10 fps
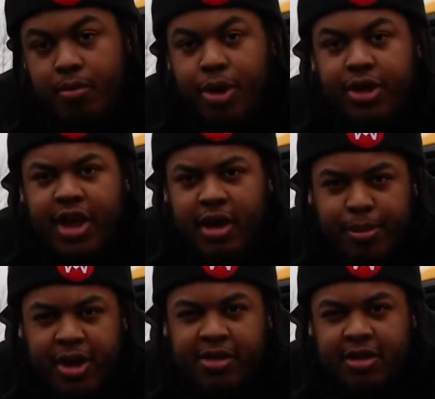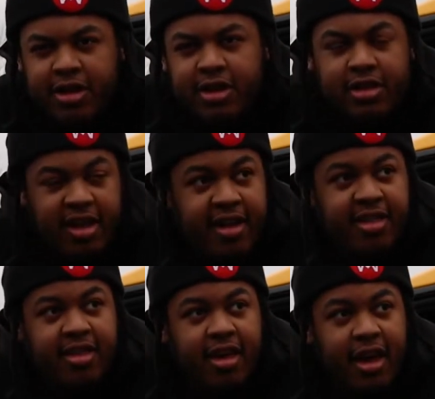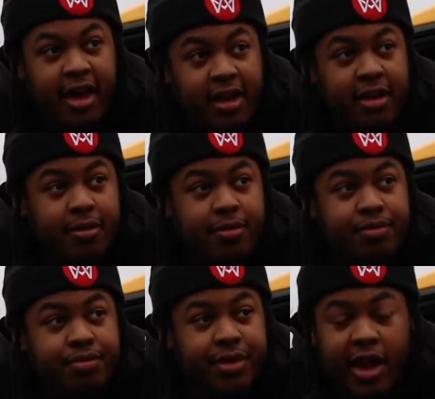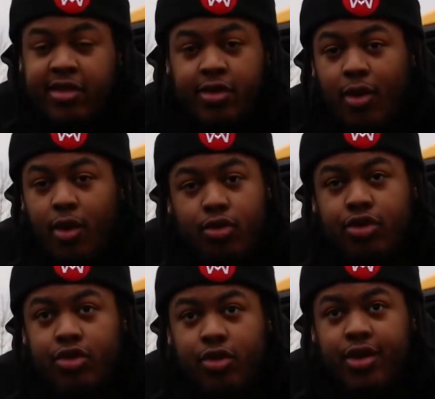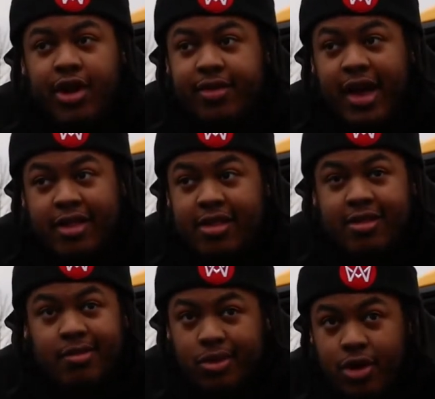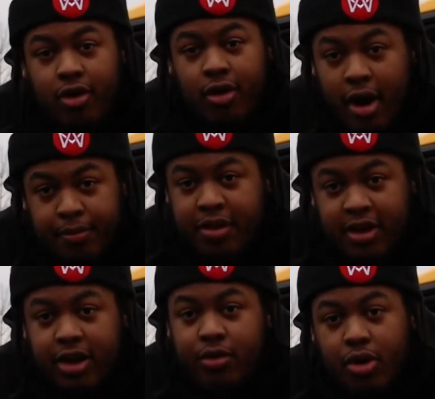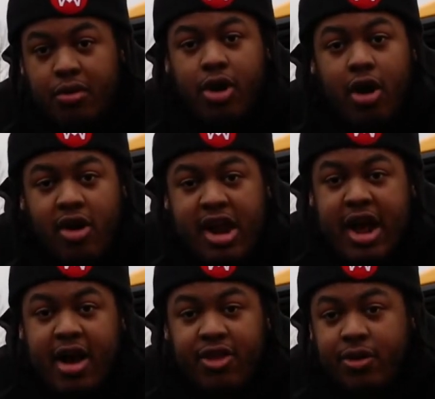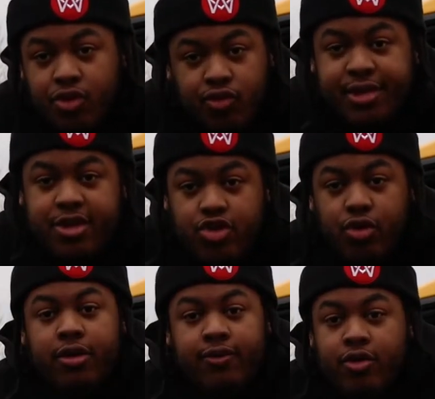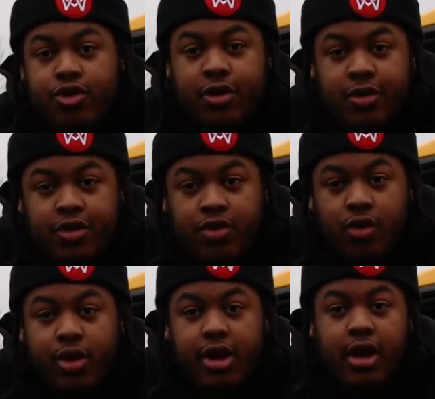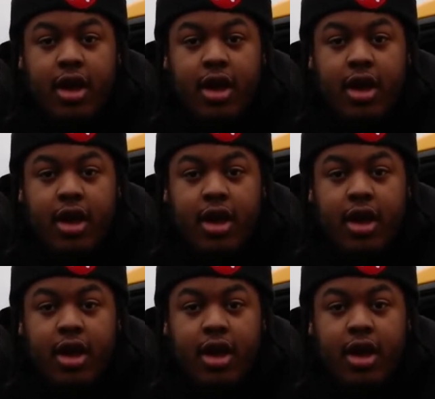But yeah, basically that's it. That's the whole story, and that's, you know, up to date where we are right now. That was a really shortened version of the story.